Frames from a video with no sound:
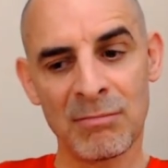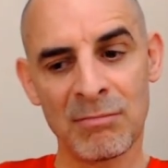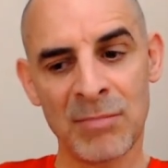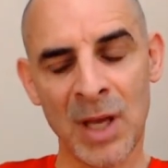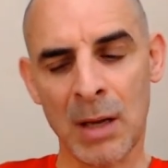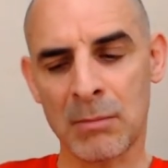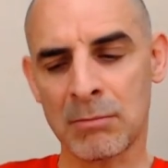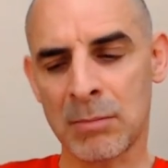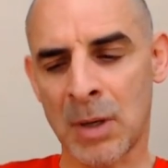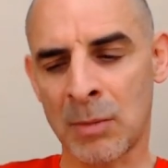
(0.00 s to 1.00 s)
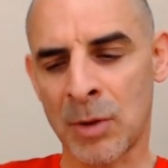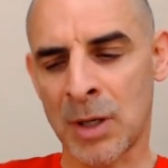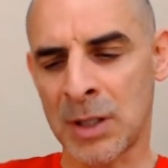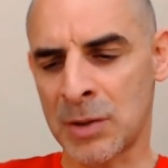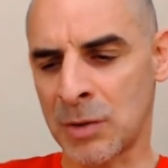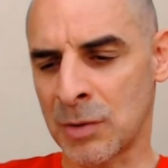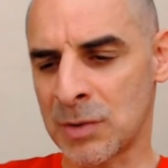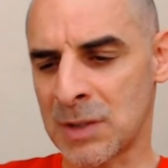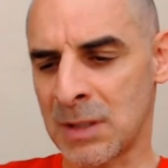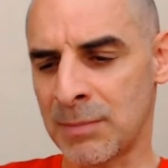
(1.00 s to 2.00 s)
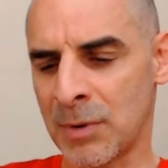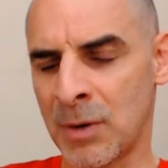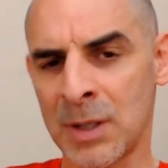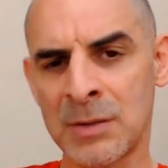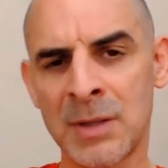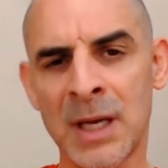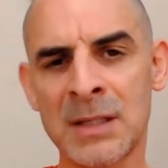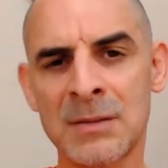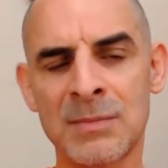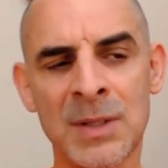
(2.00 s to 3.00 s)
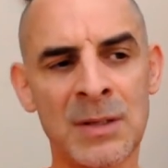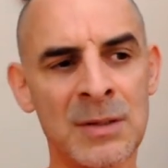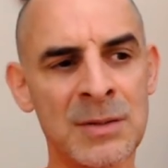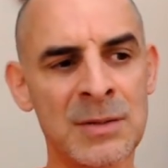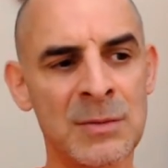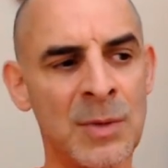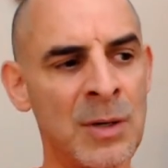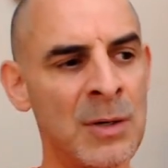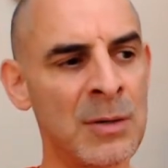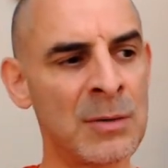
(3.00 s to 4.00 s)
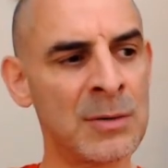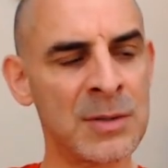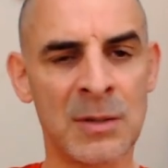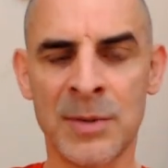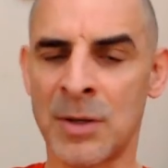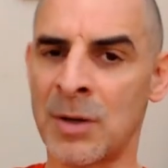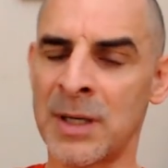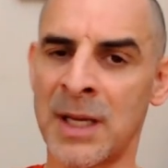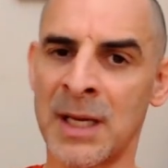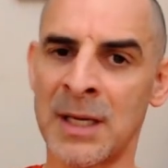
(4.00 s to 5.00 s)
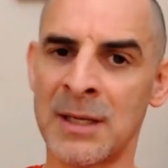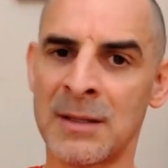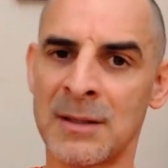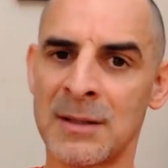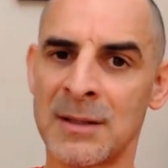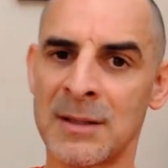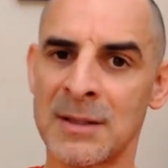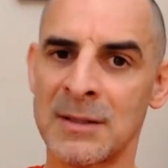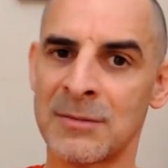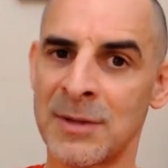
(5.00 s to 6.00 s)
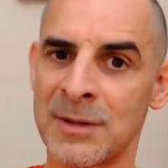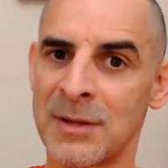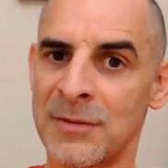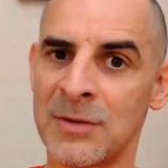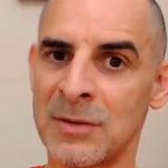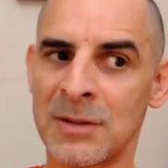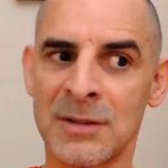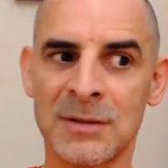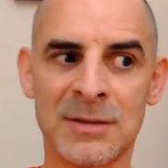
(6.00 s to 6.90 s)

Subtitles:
yeah, I'm gonna need to go to sleep early tonight because tomorrow it's gonna be an early day with a few calls.